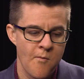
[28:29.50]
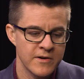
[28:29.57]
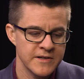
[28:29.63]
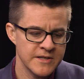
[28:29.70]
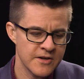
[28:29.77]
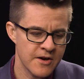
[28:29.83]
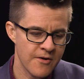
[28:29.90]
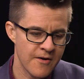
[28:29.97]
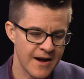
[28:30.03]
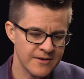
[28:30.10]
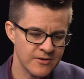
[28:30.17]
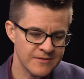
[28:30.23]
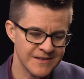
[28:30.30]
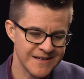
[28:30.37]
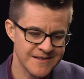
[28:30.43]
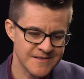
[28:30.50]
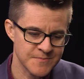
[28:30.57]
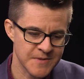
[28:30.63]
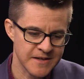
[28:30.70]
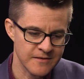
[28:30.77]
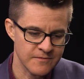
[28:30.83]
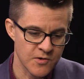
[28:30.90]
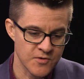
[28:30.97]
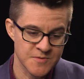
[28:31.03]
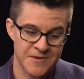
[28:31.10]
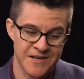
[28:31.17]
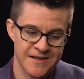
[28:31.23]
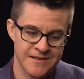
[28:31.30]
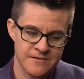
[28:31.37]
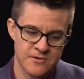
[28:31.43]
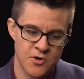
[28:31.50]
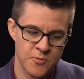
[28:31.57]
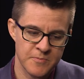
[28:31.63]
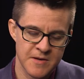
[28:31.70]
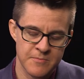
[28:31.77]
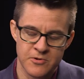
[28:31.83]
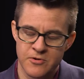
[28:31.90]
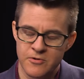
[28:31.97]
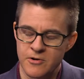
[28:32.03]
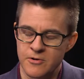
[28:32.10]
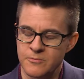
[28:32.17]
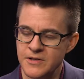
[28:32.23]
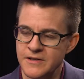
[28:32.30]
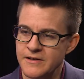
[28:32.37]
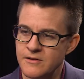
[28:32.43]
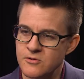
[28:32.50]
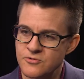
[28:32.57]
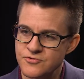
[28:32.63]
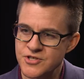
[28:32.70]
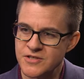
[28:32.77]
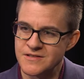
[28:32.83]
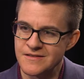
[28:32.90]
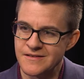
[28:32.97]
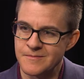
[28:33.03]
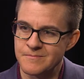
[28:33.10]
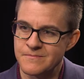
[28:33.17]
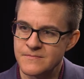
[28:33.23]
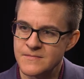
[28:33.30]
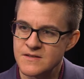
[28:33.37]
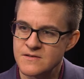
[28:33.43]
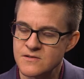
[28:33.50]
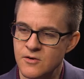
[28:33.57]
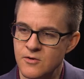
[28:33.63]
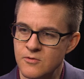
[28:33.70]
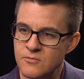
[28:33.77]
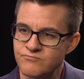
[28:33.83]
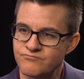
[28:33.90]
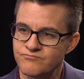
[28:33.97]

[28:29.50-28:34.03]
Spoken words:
I don't eat as many of those, but I know people who are really allergic to them. So